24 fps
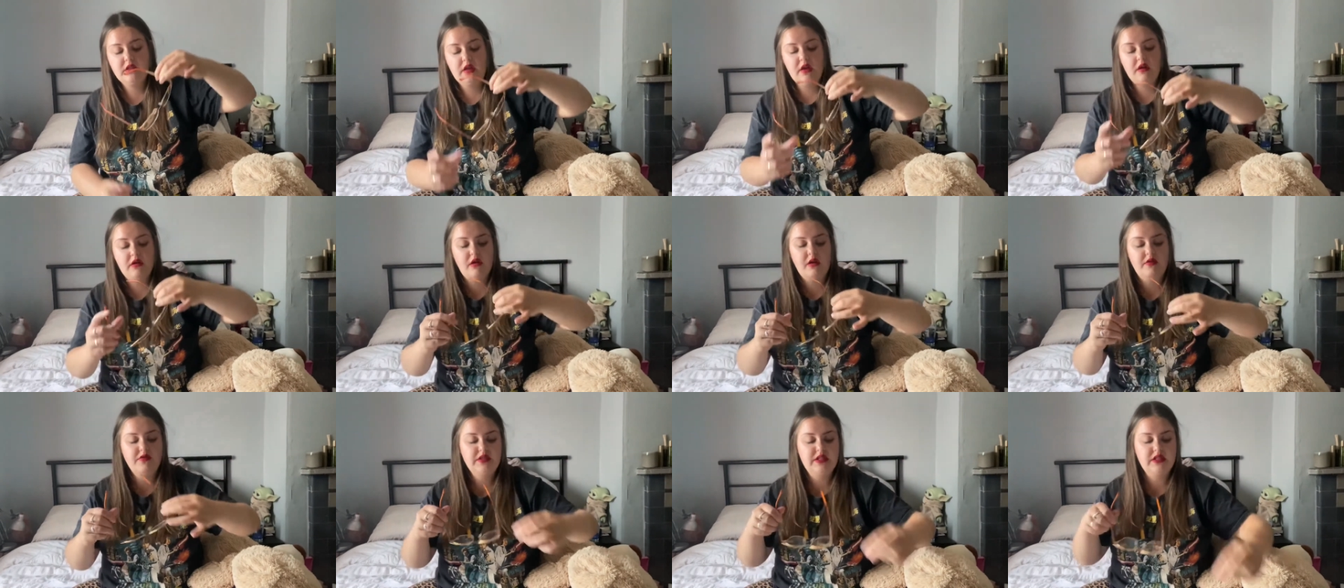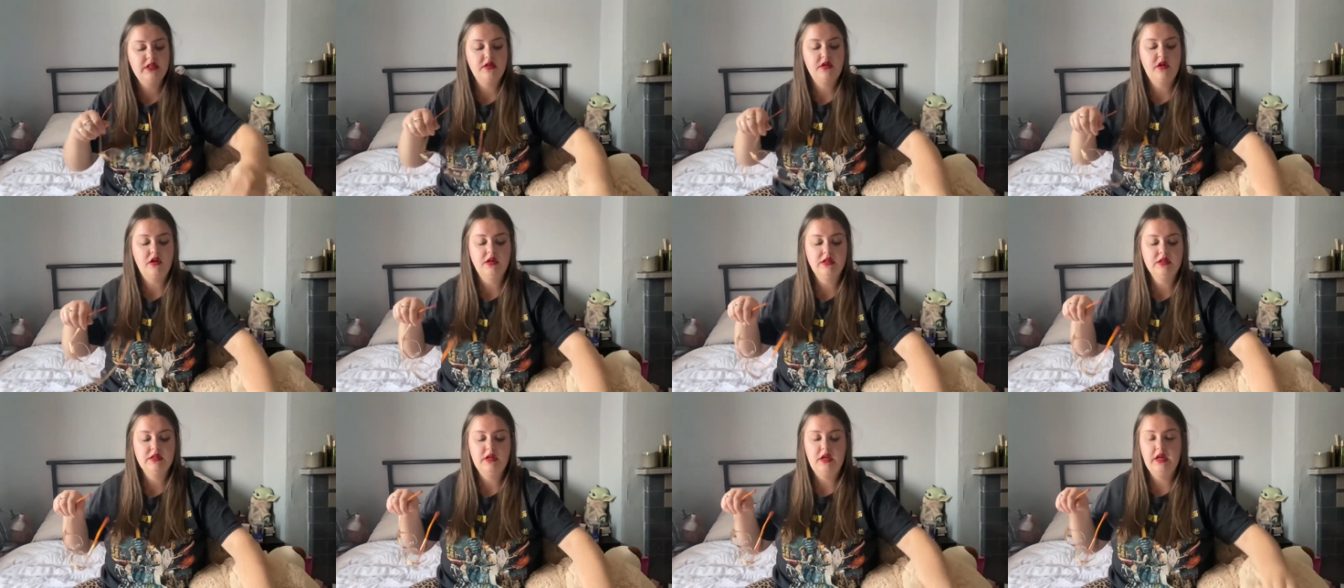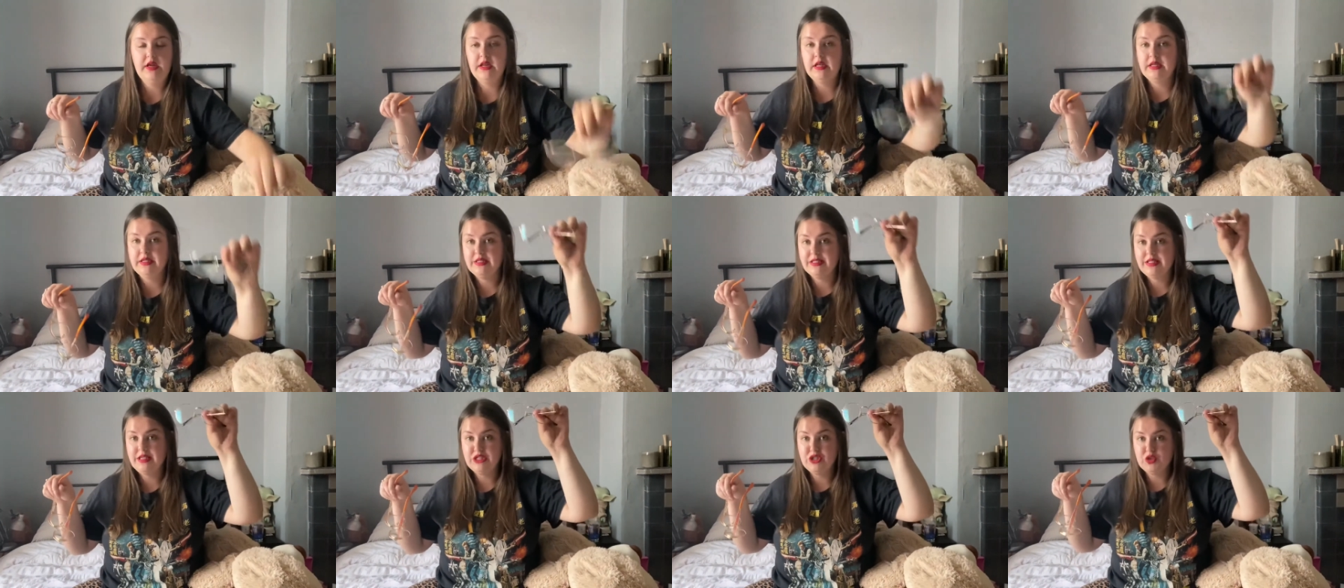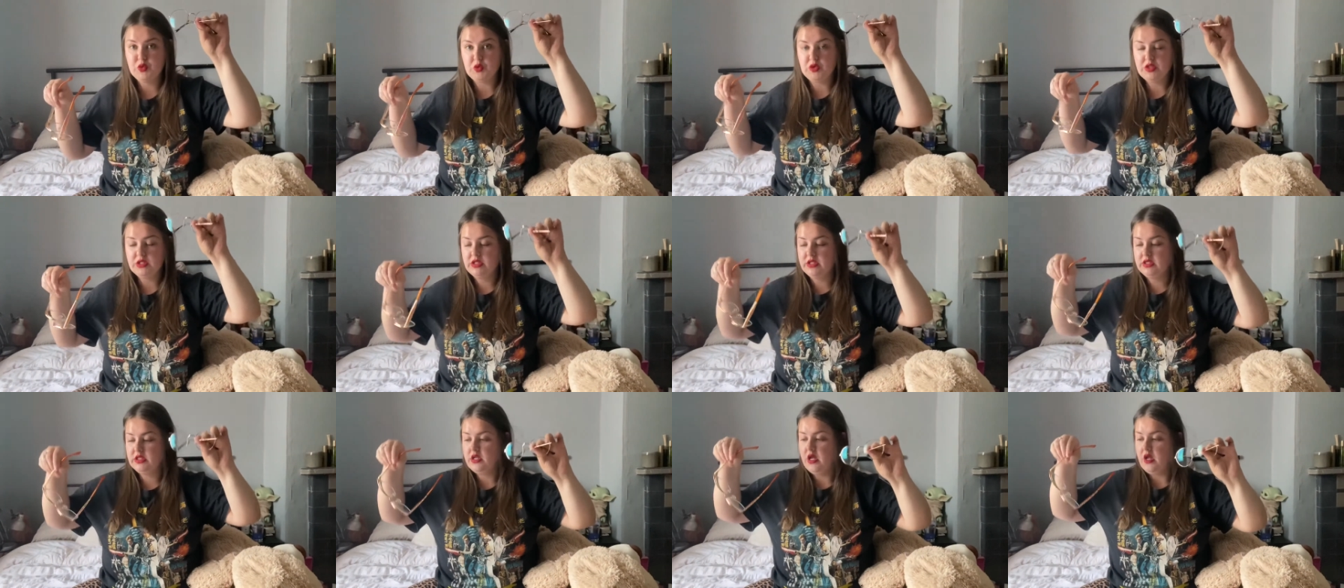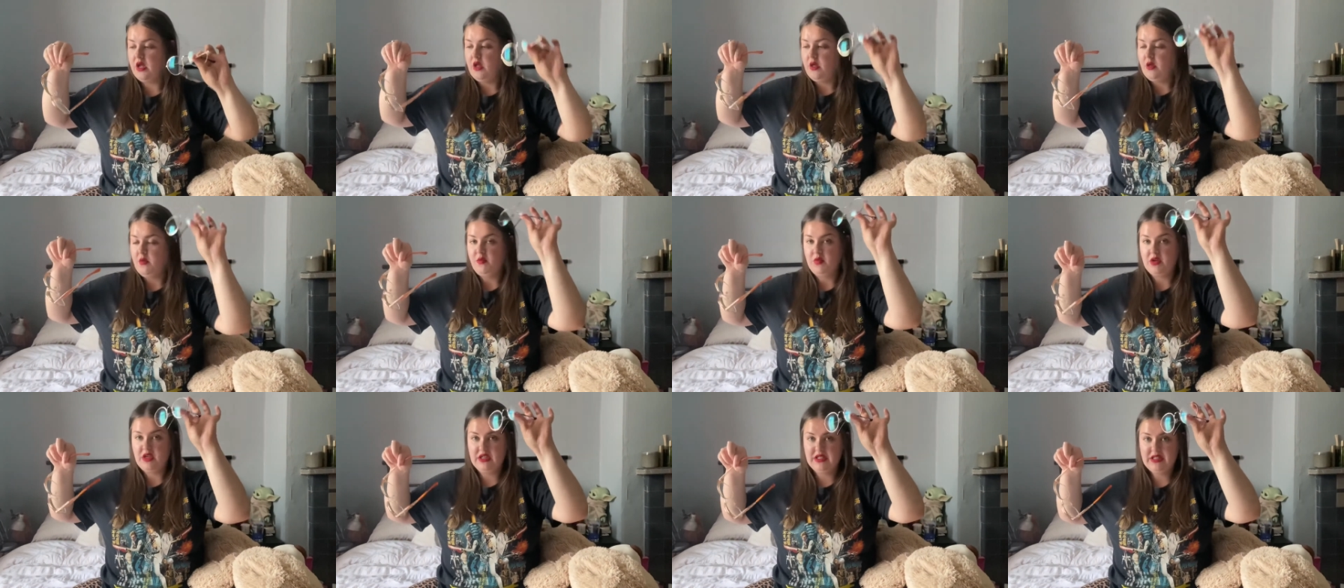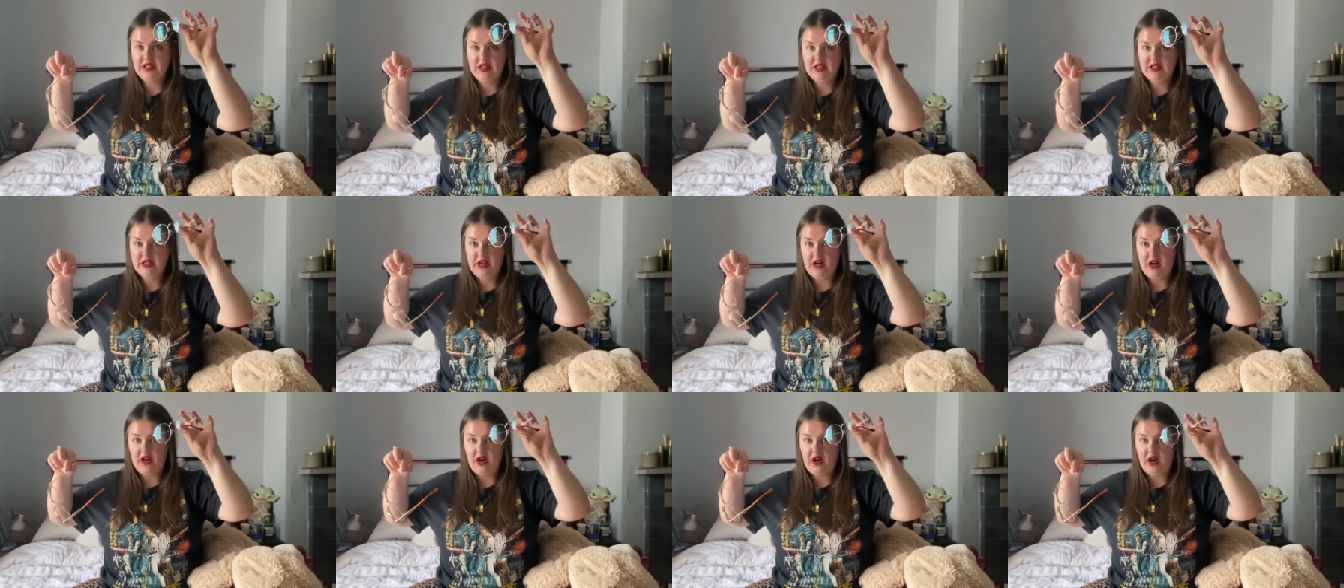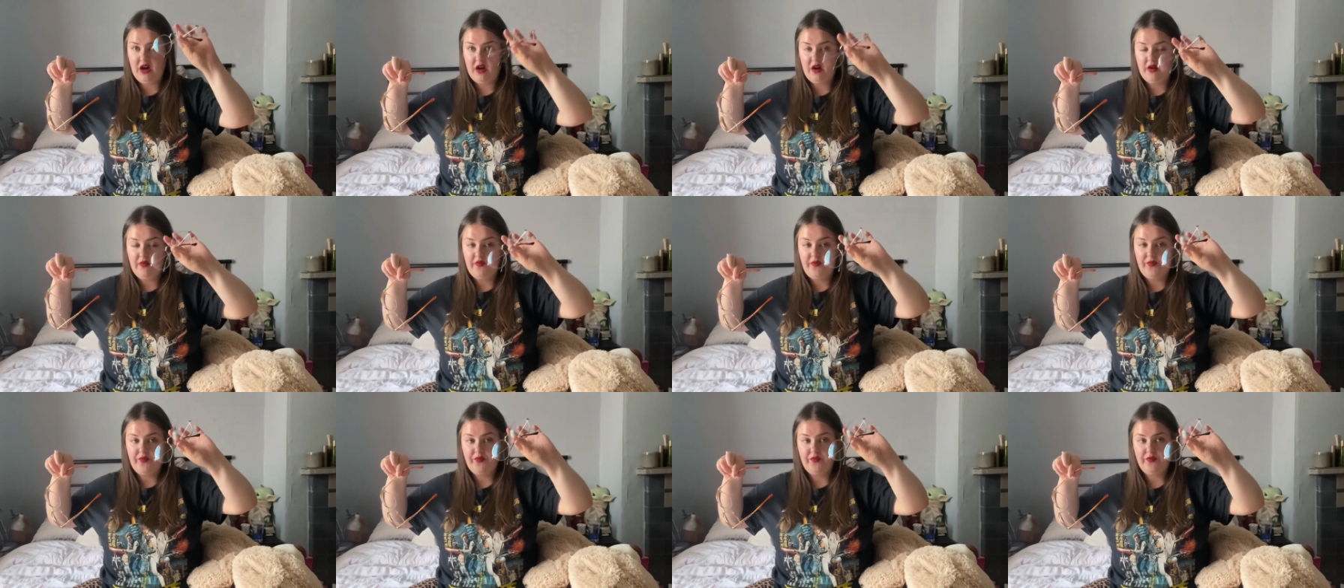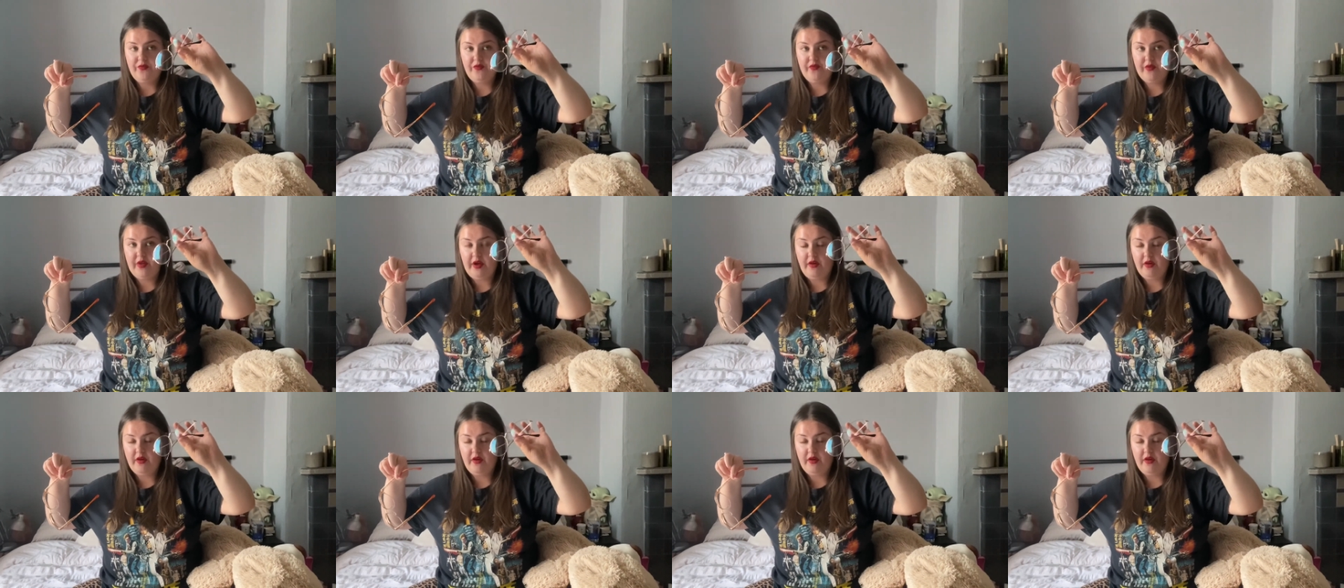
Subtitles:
They are obviously not as light as these ones because these are very